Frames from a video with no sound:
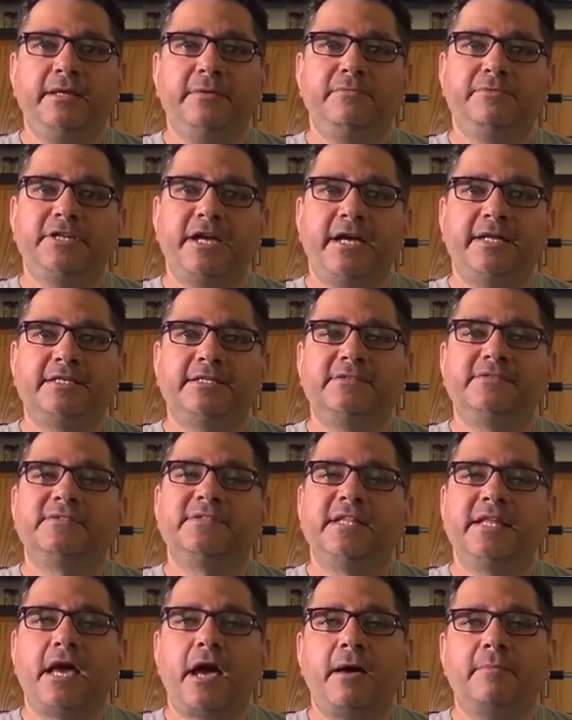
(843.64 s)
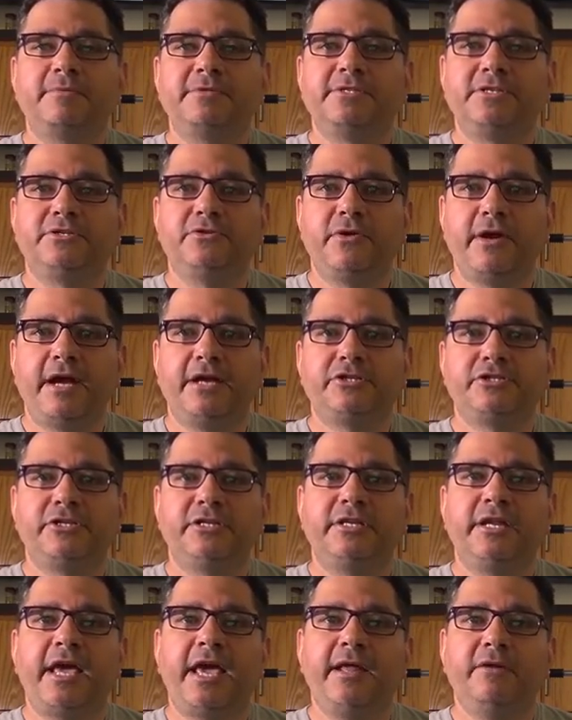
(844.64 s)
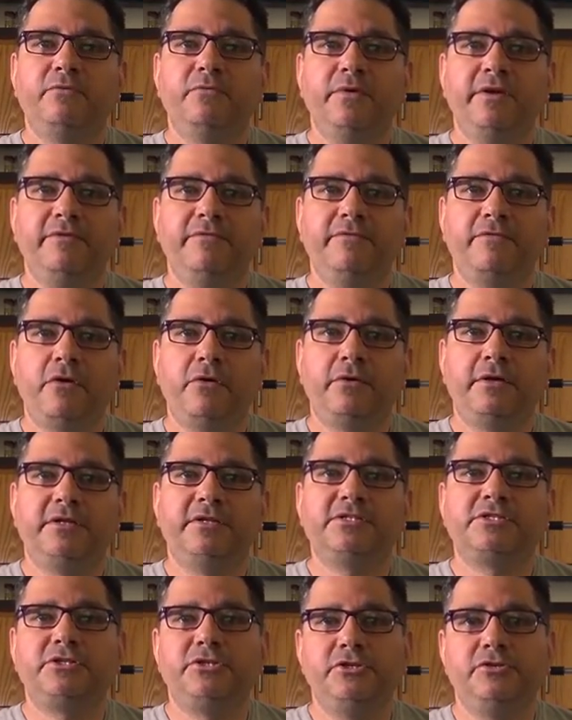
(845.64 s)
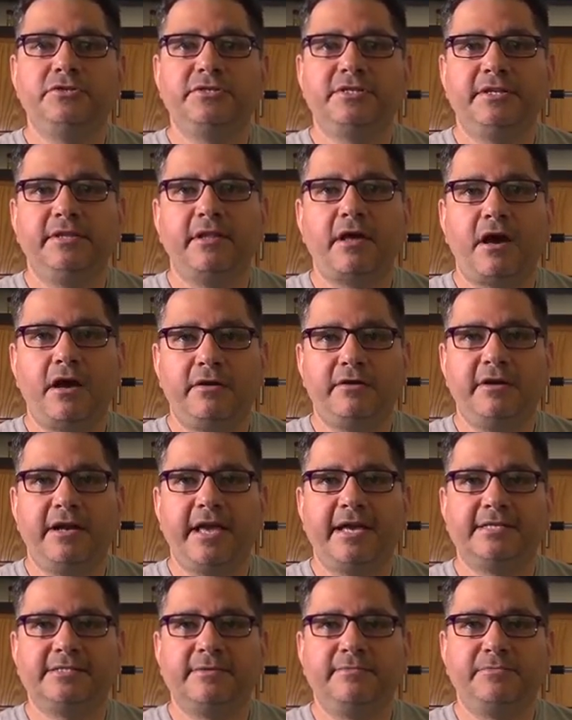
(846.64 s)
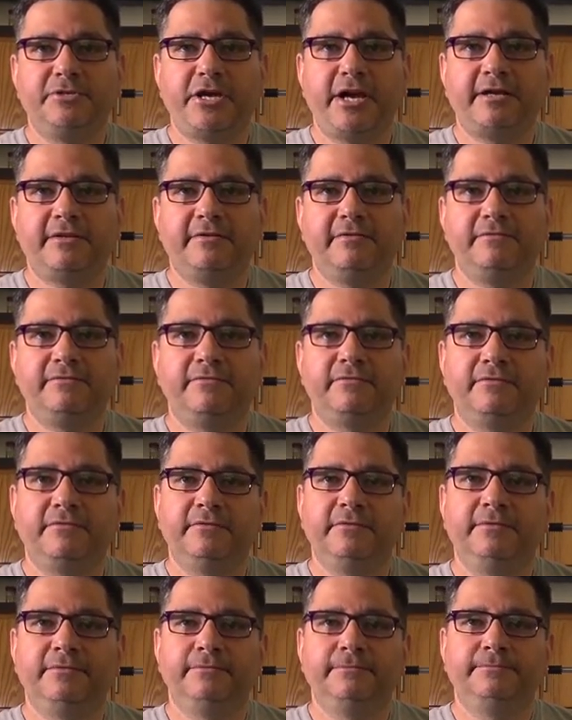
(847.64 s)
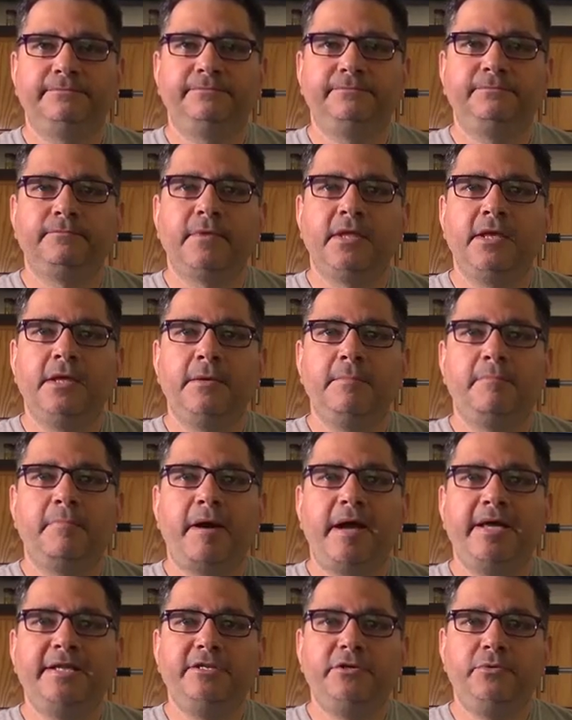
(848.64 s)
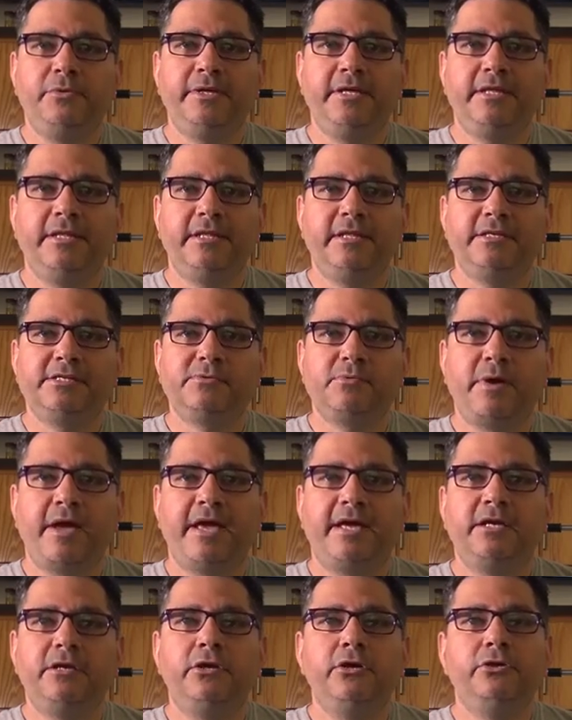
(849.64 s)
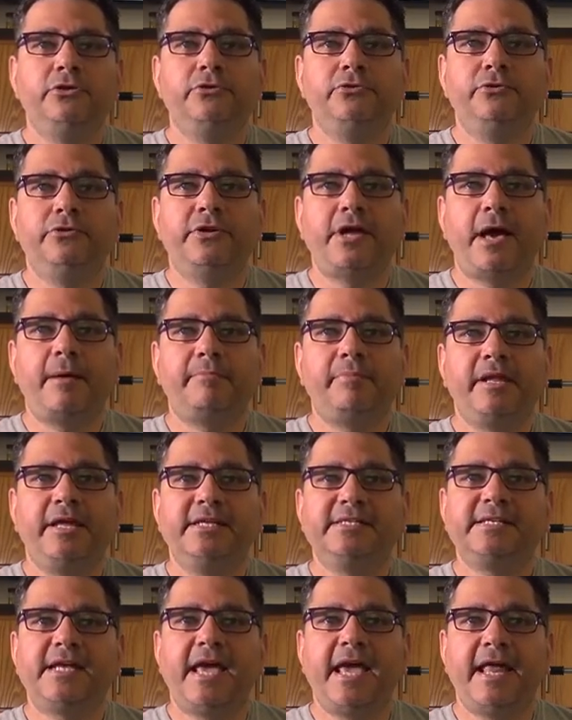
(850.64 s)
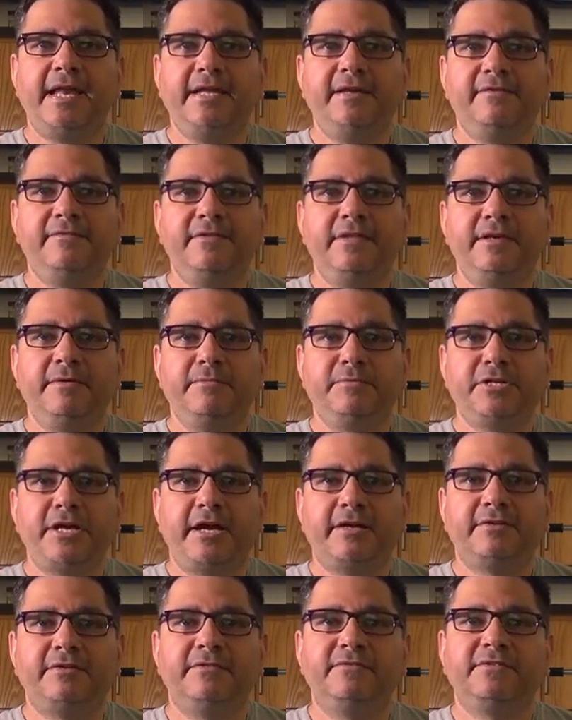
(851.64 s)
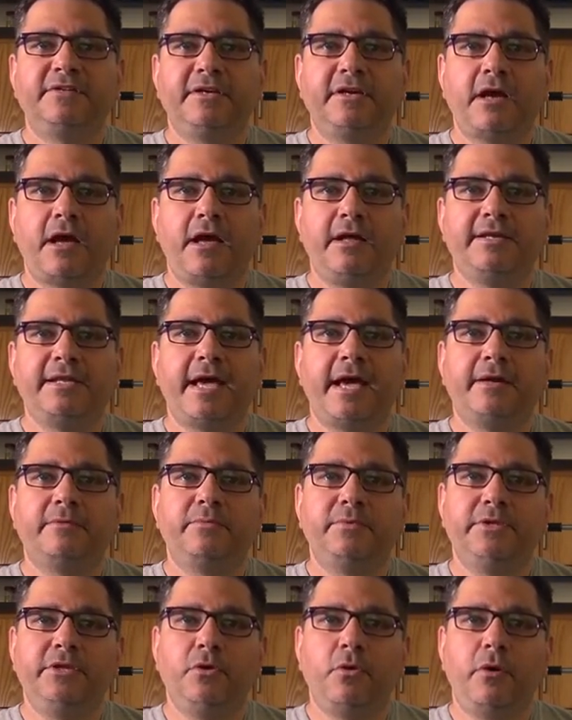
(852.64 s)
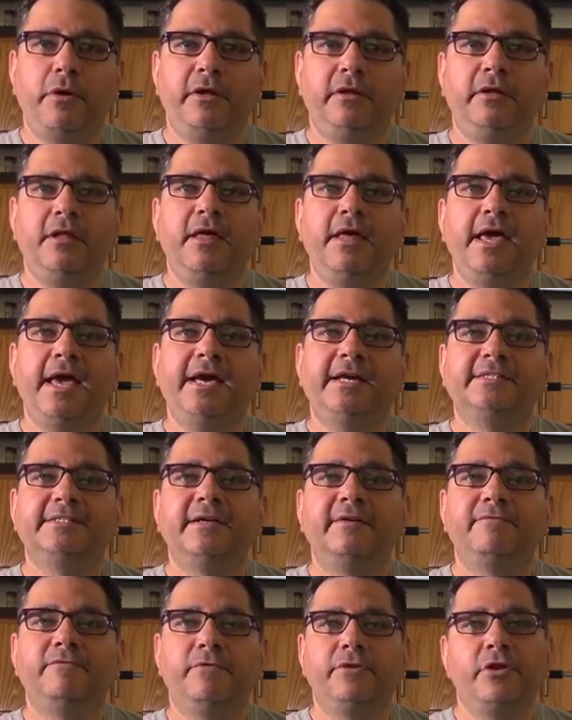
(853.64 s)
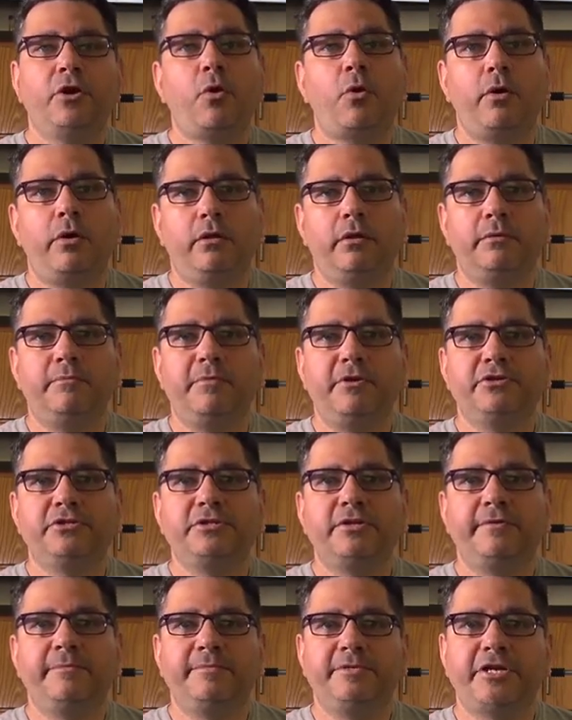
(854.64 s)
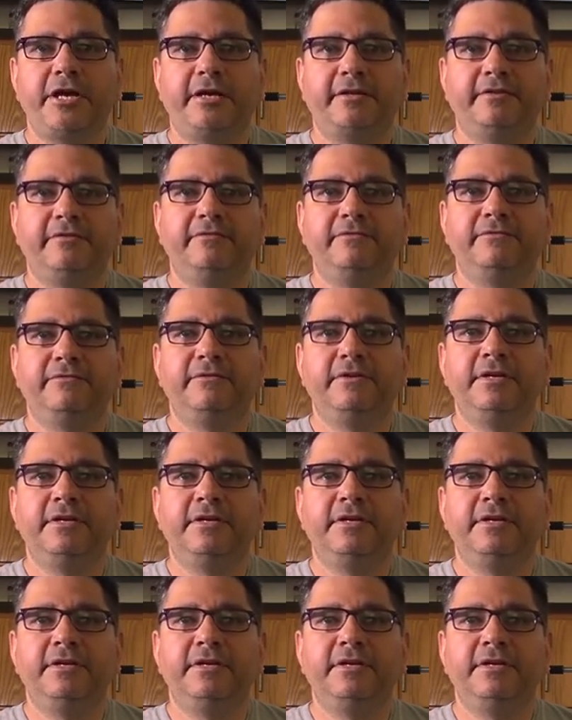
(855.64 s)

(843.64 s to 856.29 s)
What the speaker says: the objectives in the opposite direction and refocus using the 100x objective. By doing it this way, you do not place any of the objectives in contact with the oil except for the oil immersion objective.